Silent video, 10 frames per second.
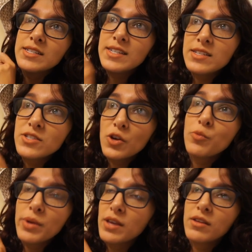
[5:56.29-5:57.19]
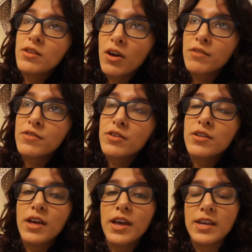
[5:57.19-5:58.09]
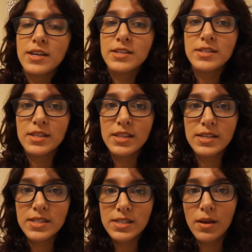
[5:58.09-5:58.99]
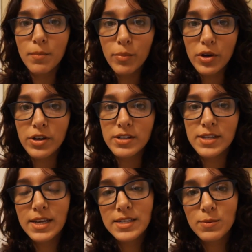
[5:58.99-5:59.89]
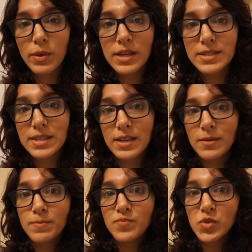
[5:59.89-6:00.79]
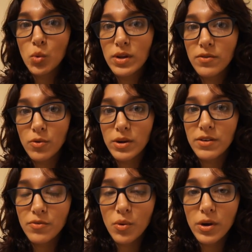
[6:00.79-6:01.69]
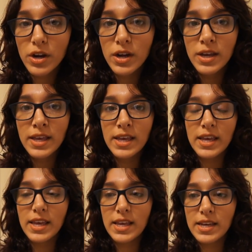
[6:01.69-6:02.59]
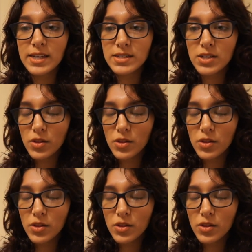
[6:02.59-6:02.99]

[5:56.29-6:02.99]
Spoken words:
dystopian novel. And this book takes place in 2044, and